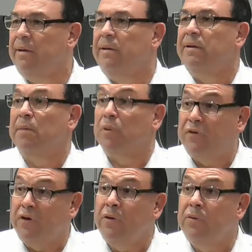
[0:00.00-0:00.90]
Number
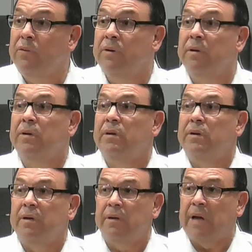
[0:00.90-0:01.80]
two,
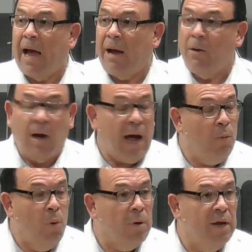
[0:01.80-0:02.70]
I, I
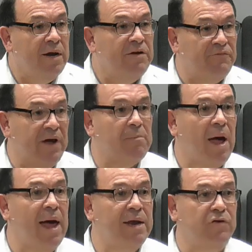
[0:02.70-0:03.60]
won't let it affect my
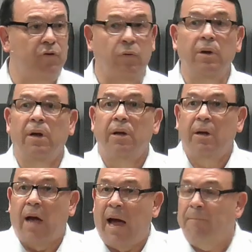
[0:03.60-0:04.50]
attitude
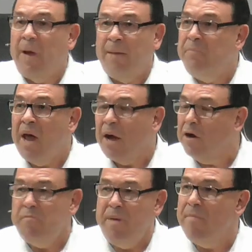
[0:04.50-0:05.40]
I'm, I'm not going
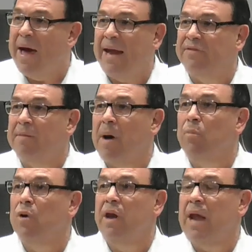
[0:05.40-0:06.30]
to be mad at them. I'm,
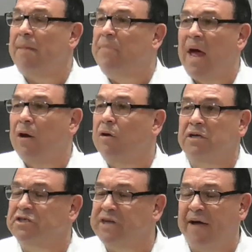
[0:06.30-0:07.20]
going to, I'm not going to
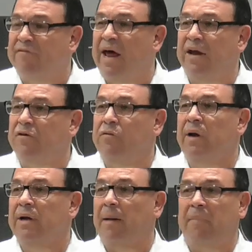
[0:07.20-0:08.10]
just have an attitude.
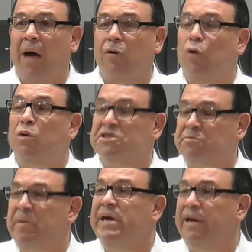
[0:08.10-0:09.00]
I'm not going to quit
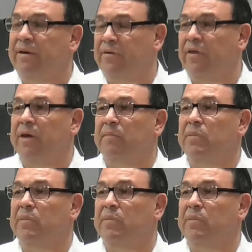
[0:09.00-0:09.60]
speaking to them.